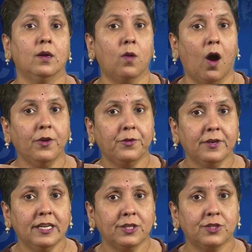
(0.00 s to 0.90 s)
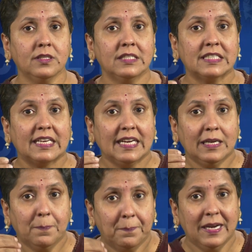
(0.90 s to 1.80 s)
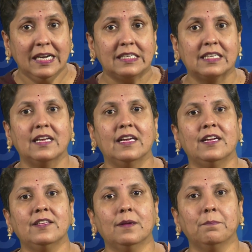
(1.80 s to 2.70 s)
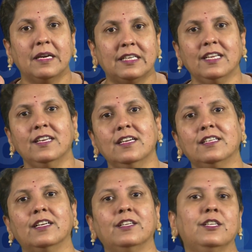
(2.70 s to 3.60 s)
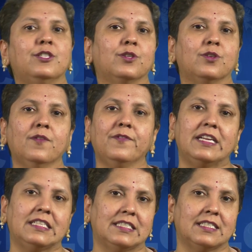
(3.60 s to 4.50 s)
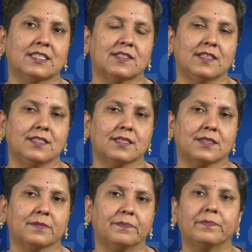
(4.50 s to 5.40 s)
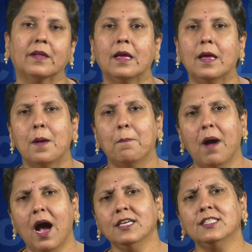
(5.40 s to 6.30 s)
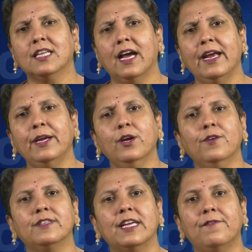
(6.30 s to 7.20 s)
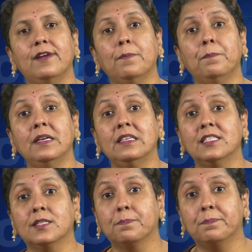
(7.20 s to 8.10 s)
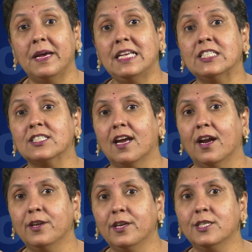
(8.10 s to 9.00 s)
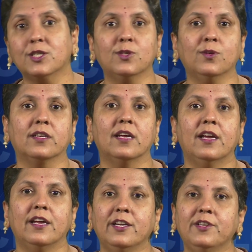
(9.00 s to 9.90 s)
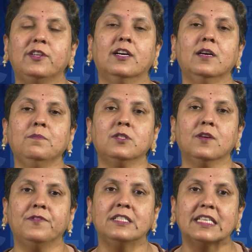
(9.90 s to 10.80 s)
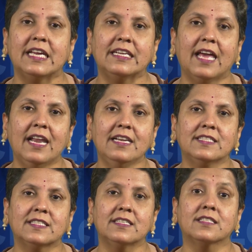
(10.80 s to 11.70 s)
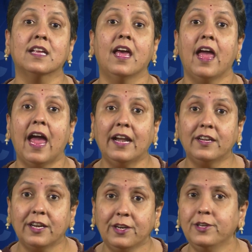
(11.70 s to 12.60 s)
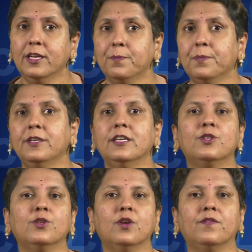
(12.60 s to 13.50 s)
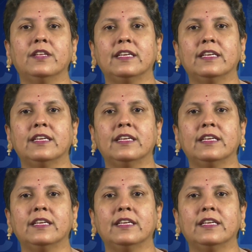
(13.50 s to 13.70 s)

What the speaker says: contradictions inbuilt in the material condition of existence. Marx's idea of development is best understood in terms of his analysis and interpretation of the